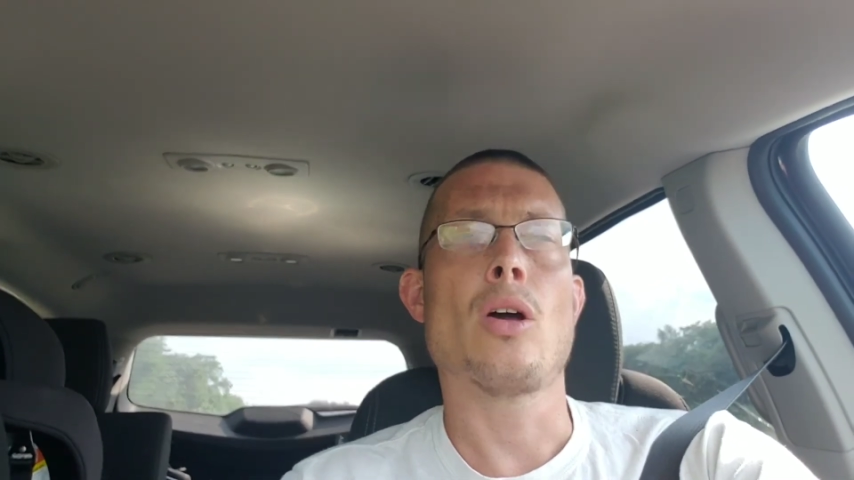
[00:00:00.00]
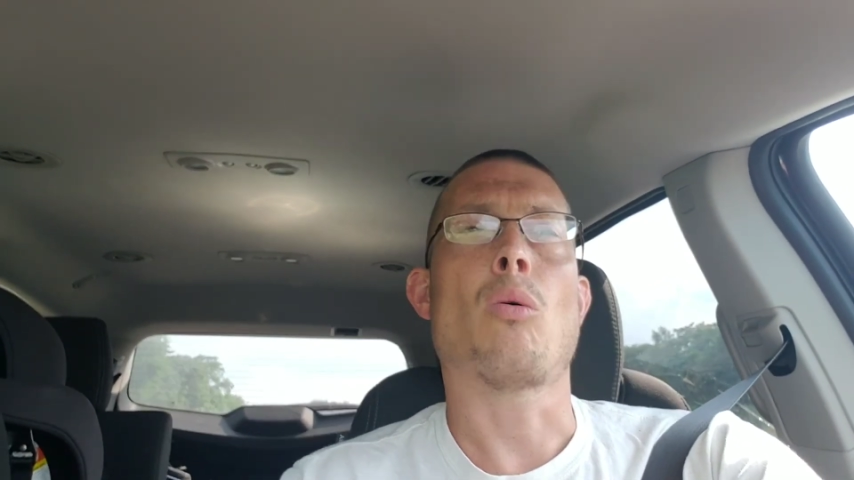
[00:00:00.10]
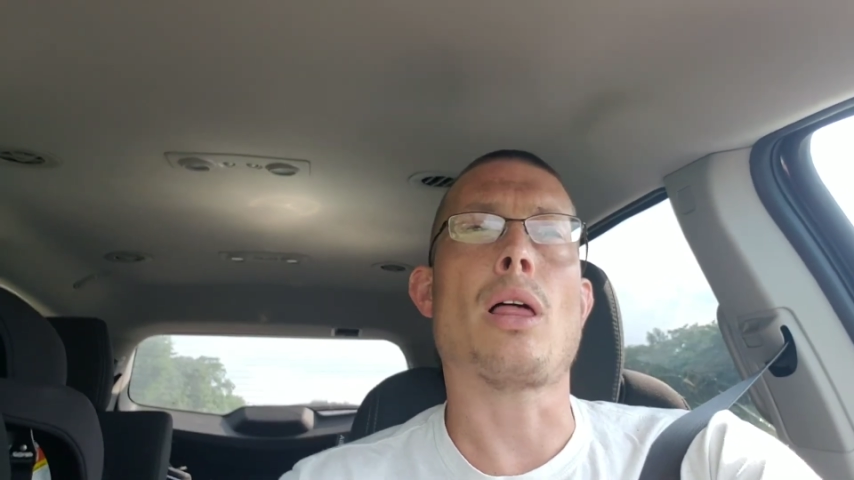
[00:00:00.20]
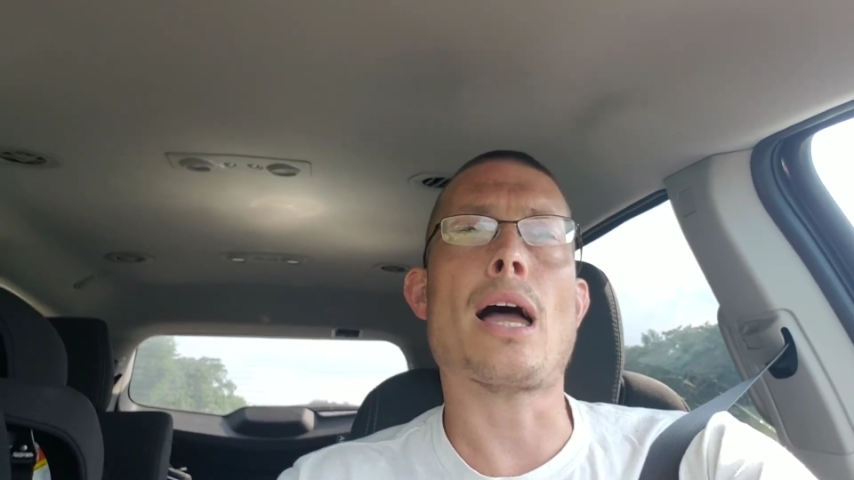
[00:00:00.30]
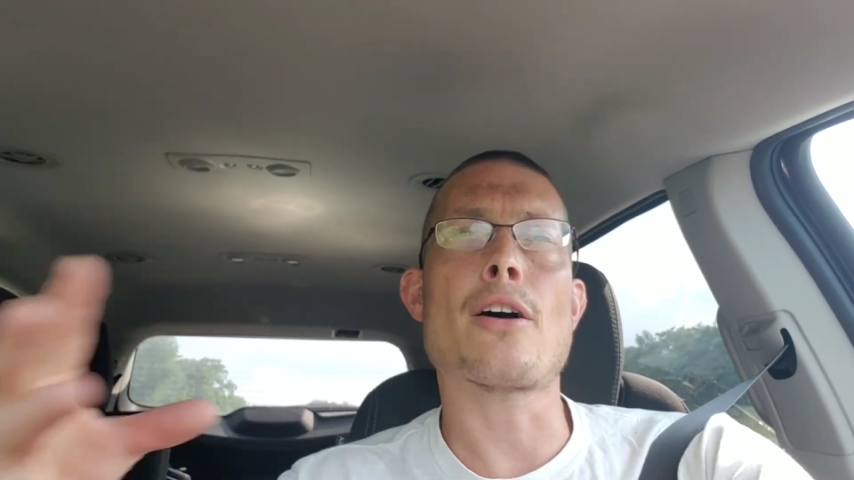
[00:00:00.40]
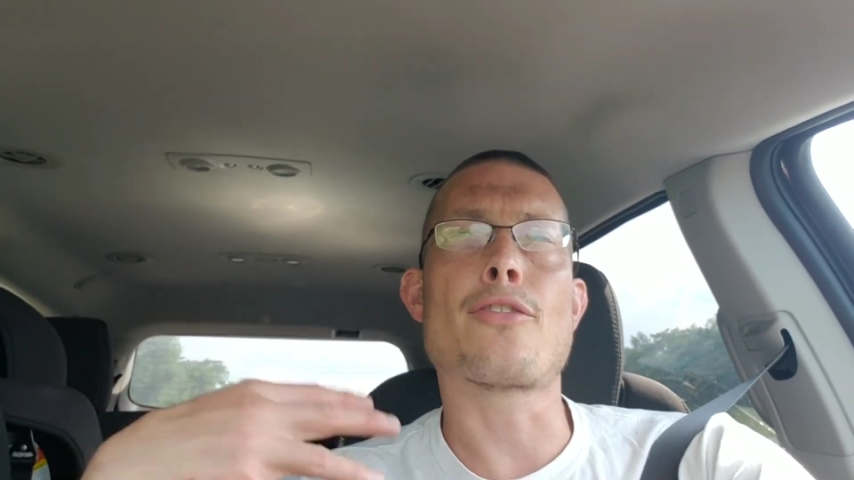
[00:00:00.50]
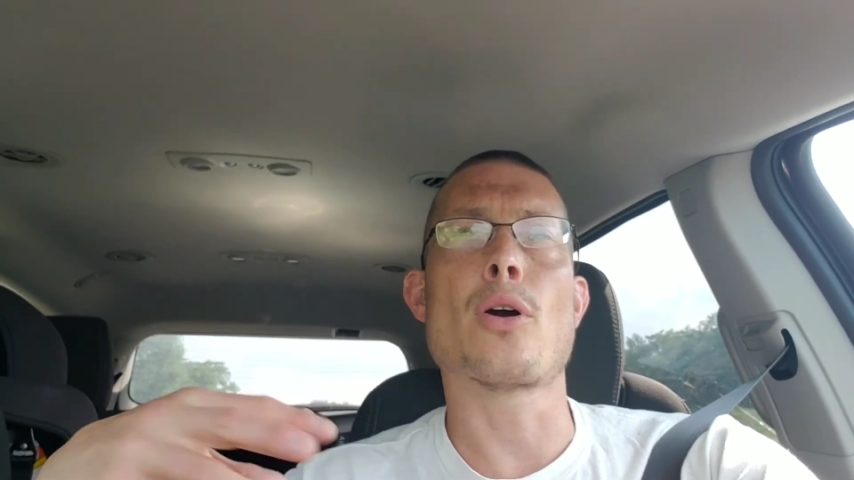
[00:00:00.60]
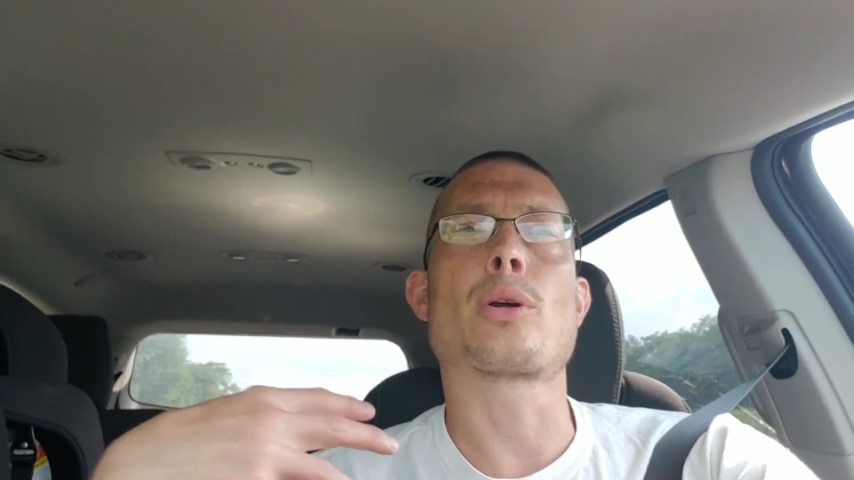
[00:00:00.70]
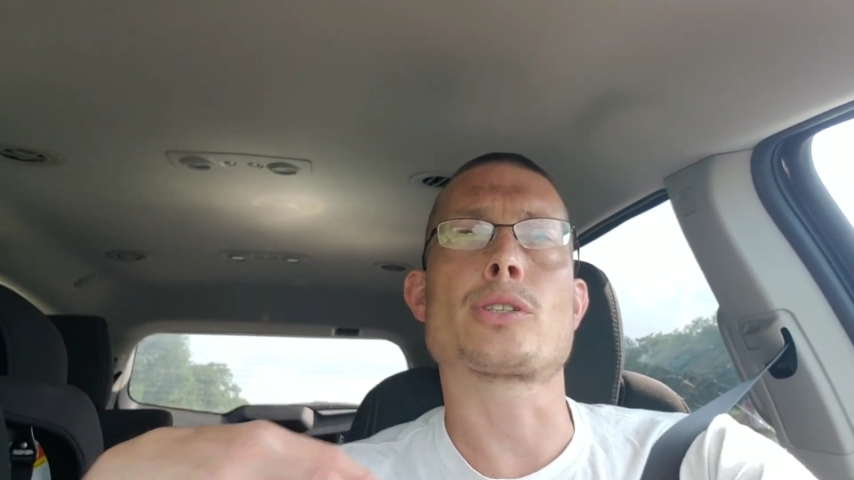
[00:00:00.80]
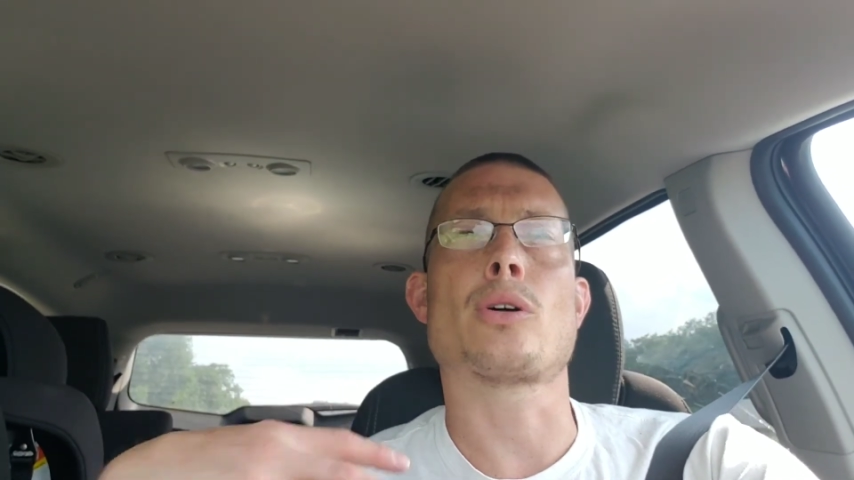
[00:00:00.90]
while I
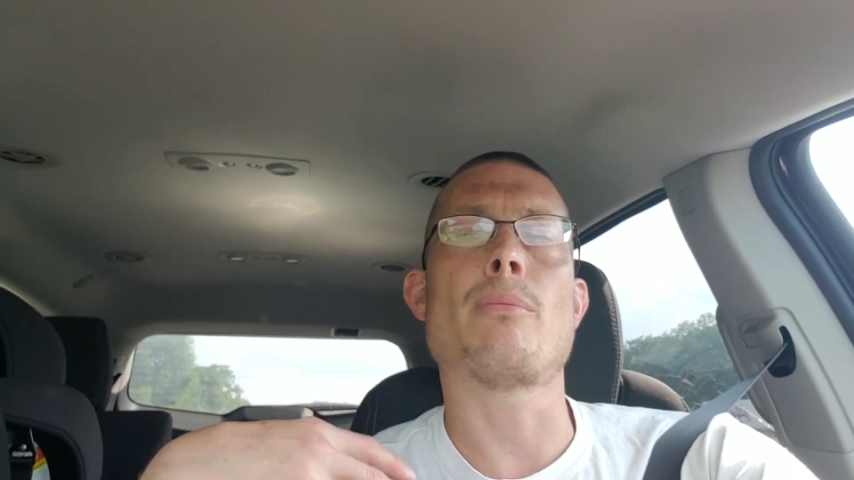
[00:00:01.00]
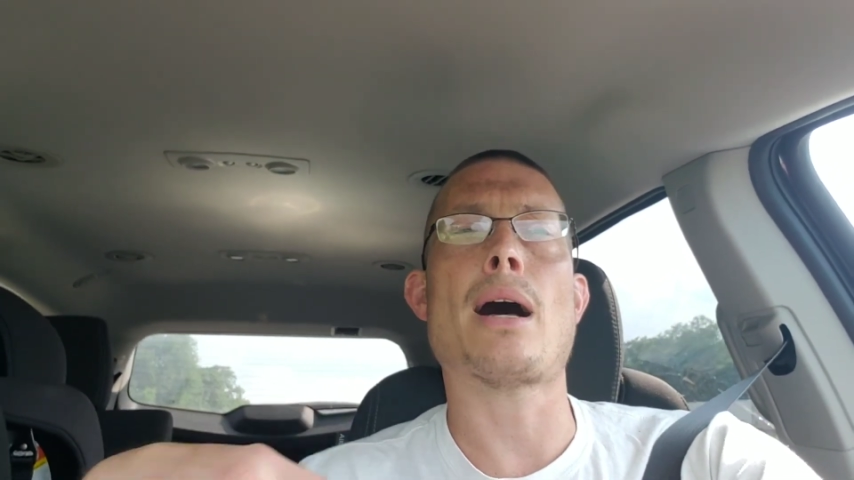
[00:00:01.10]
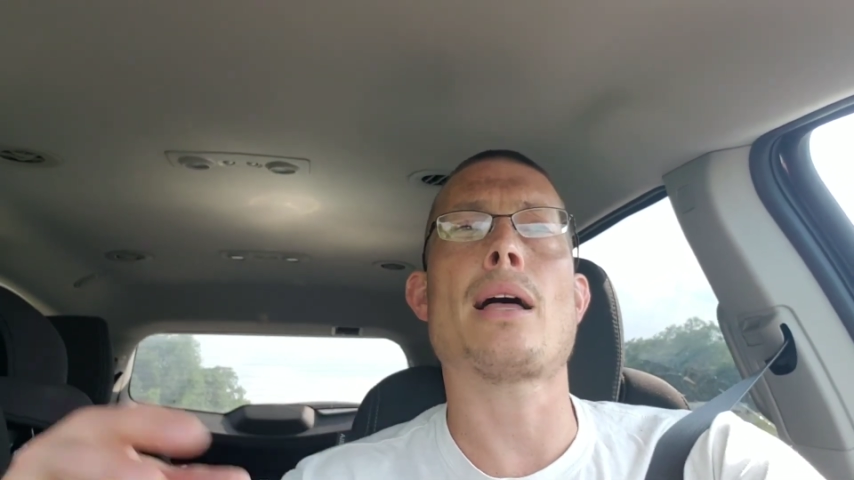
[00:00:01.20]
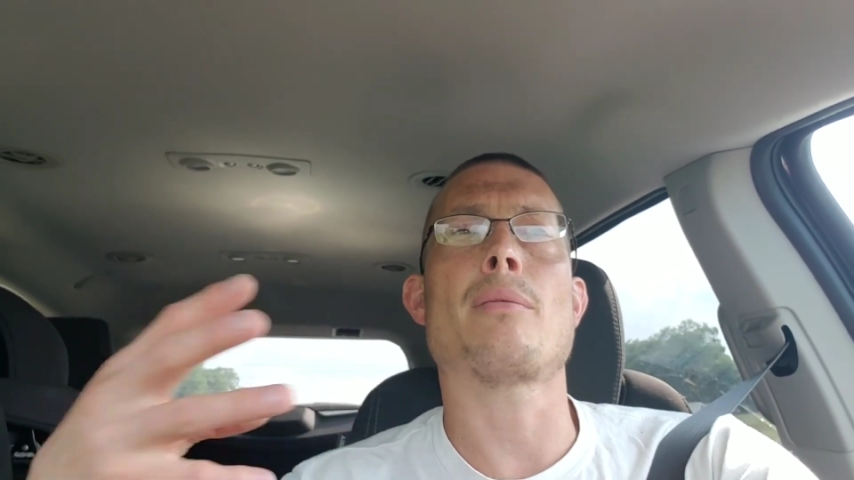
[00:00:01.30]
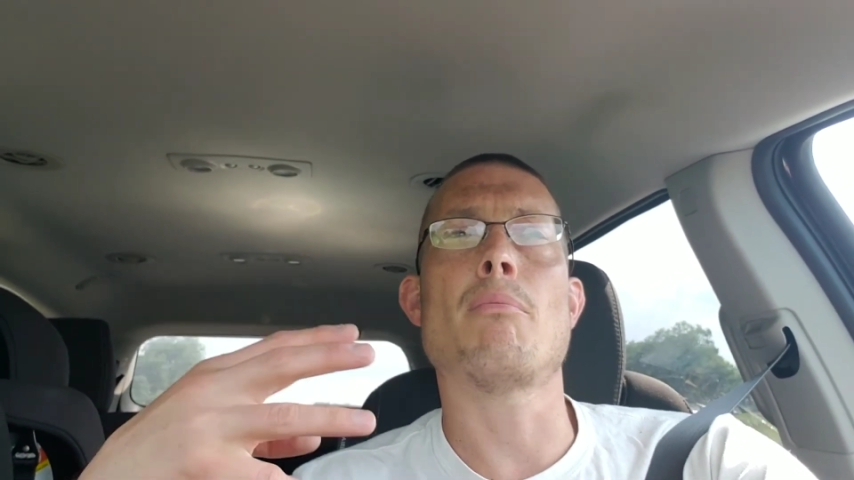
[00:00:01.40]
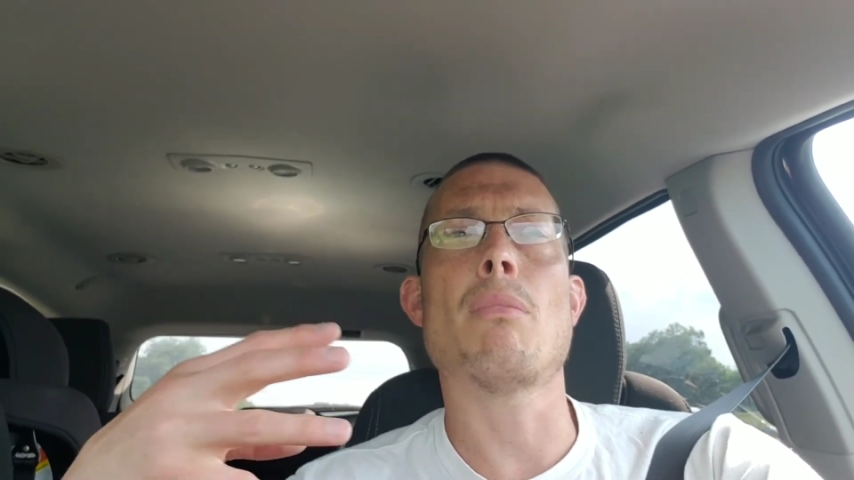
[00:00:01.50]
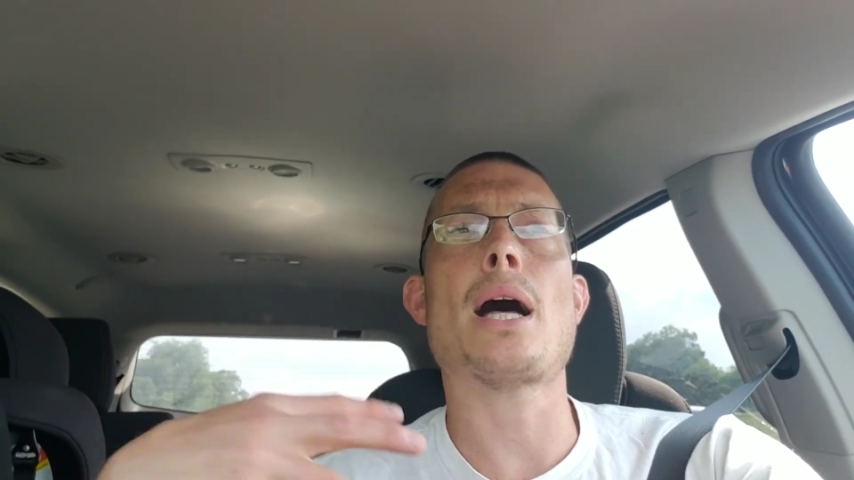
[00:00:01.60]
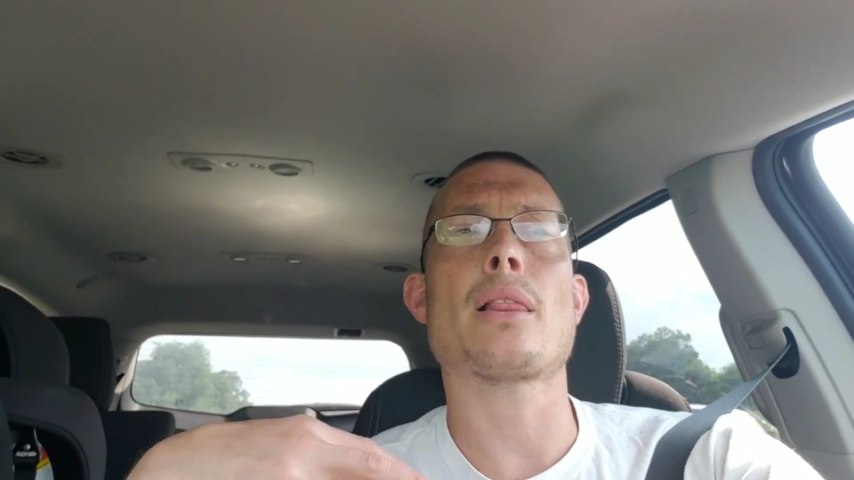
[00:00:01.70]
focused on my